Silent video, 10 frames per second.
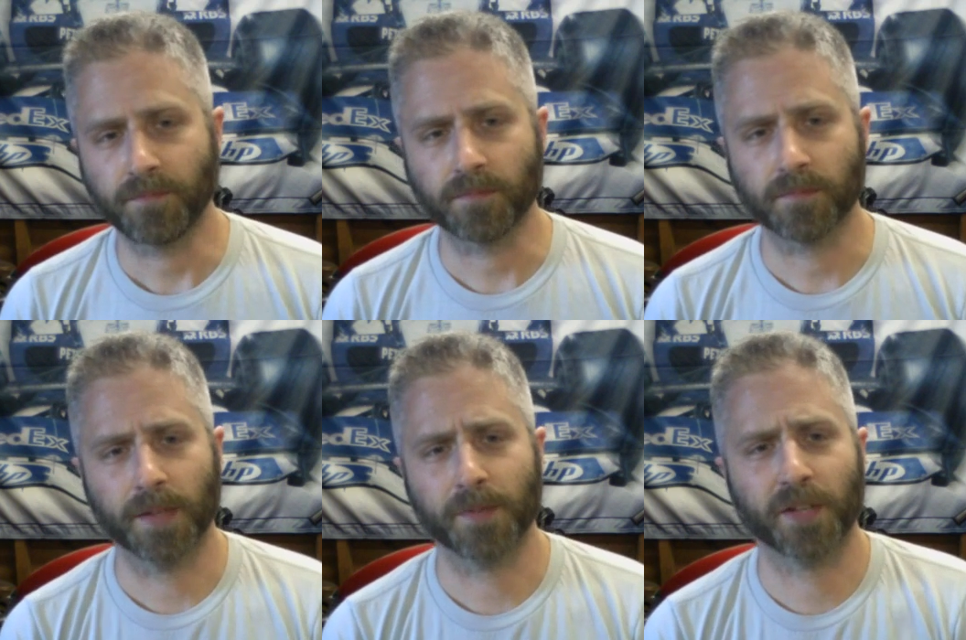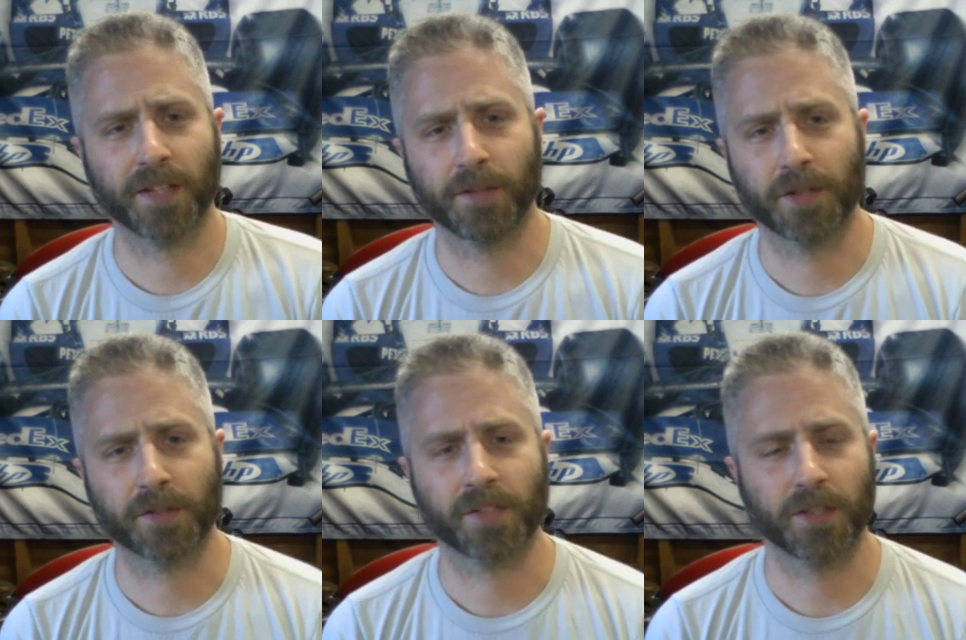I've still got the
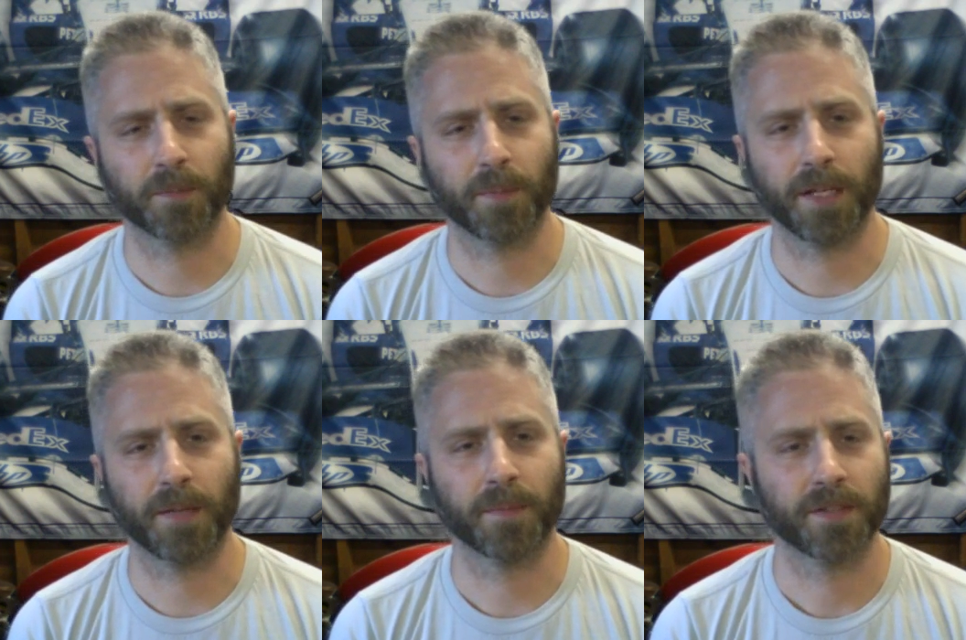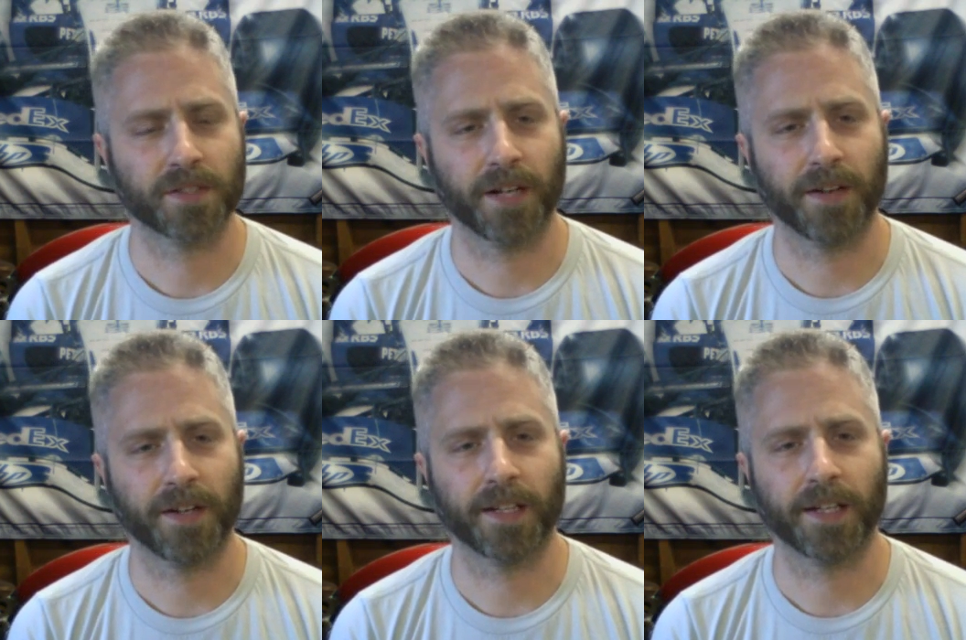original sealed beam style
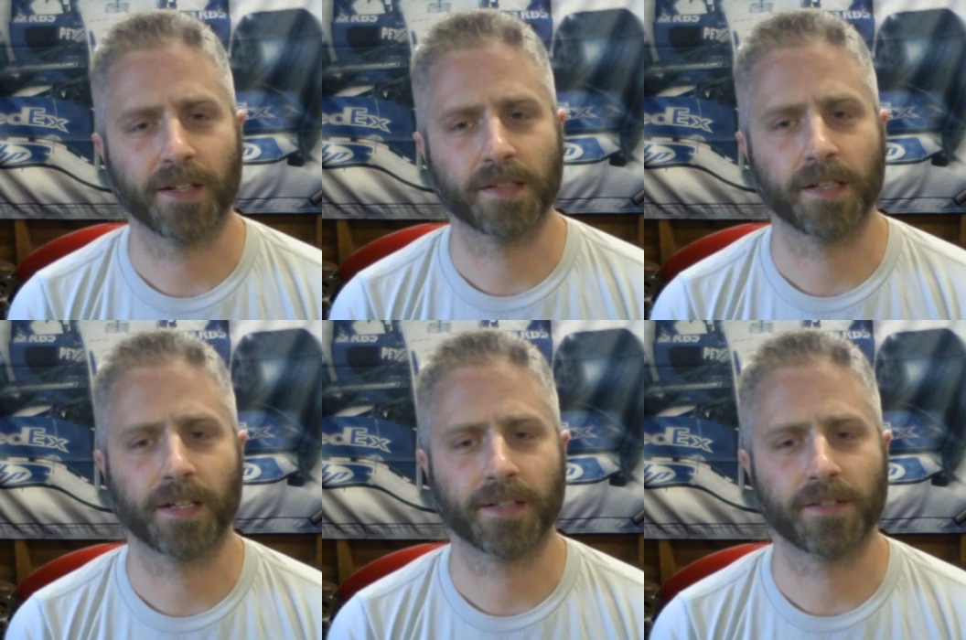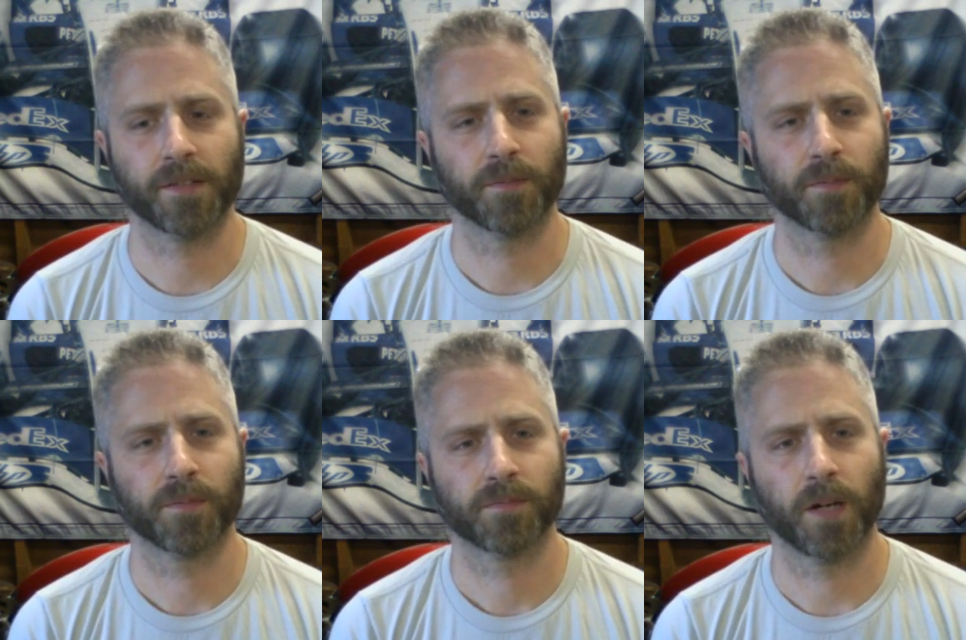headlight on there. I'd like to
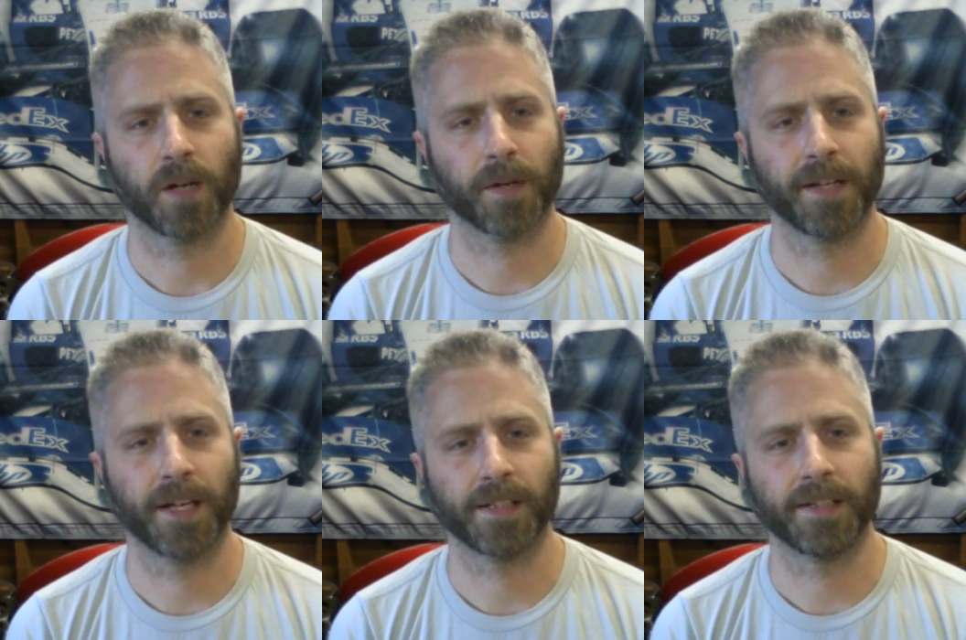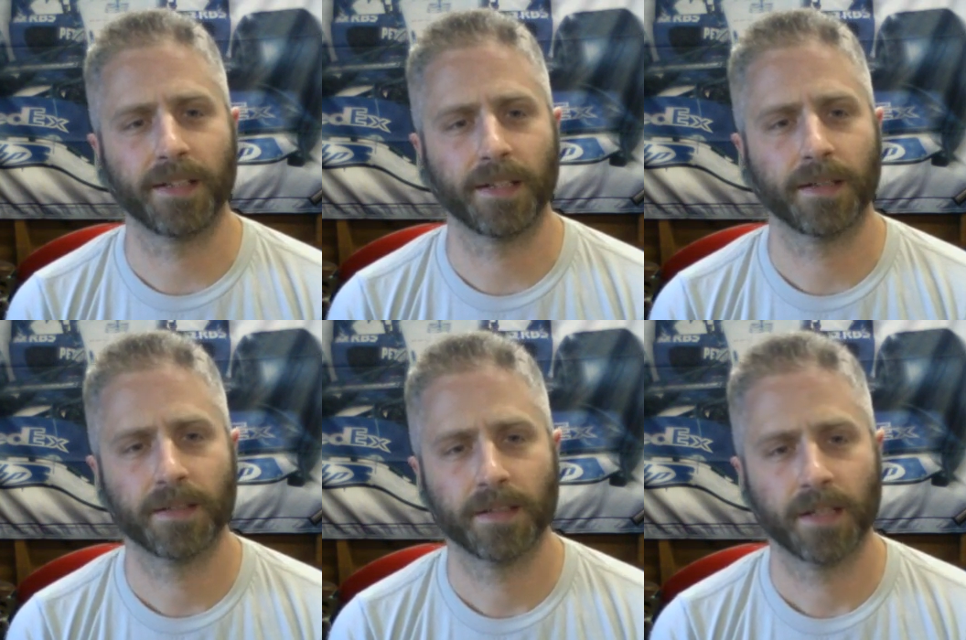upgrade to LED.
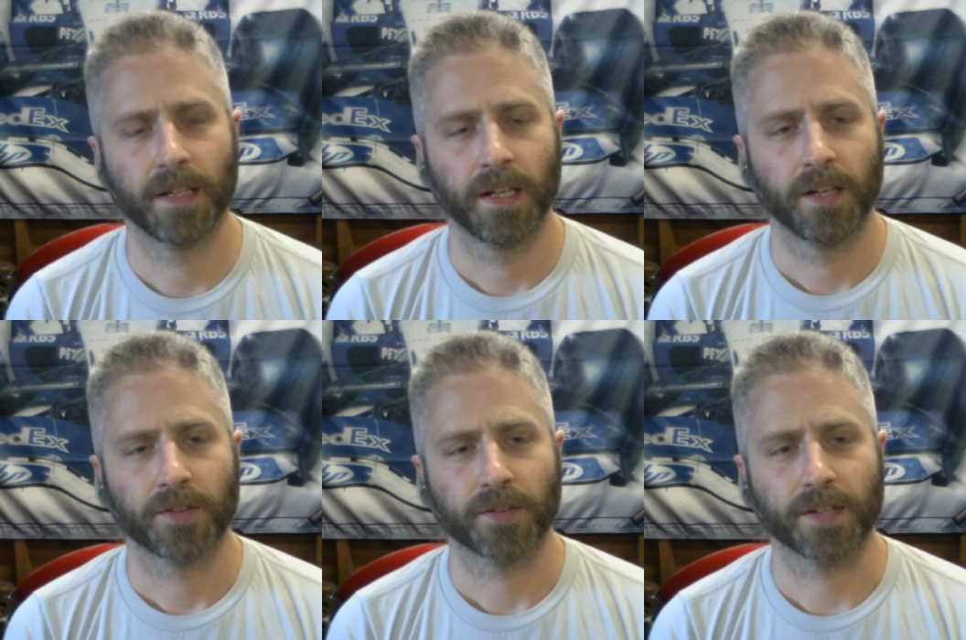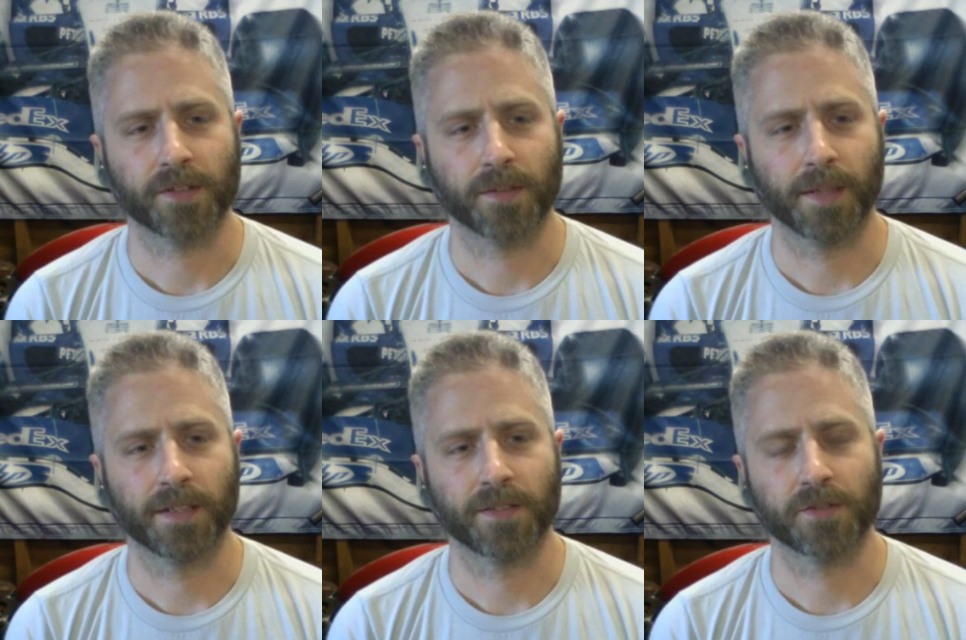So that's on my
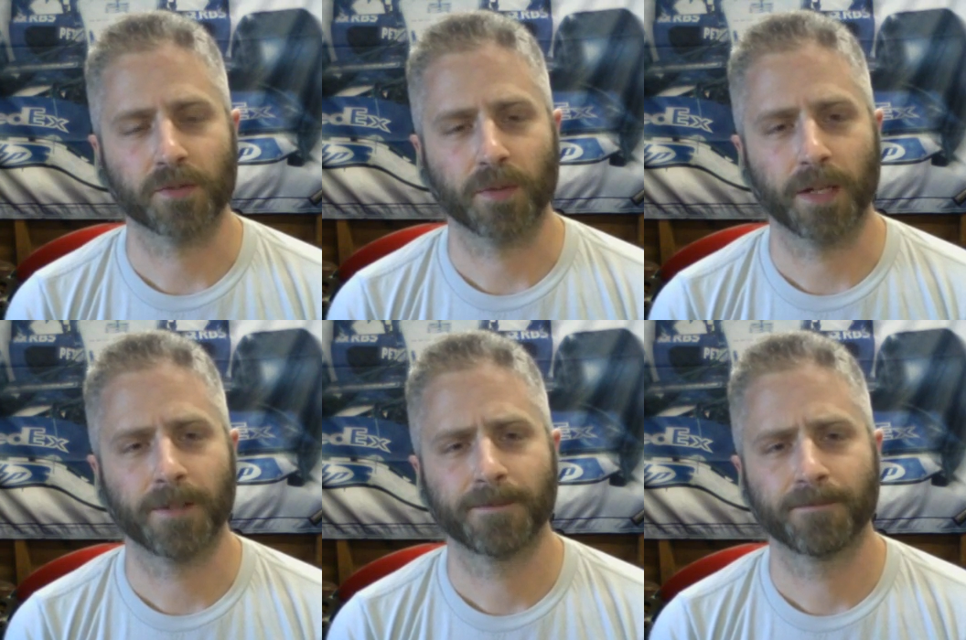list as well.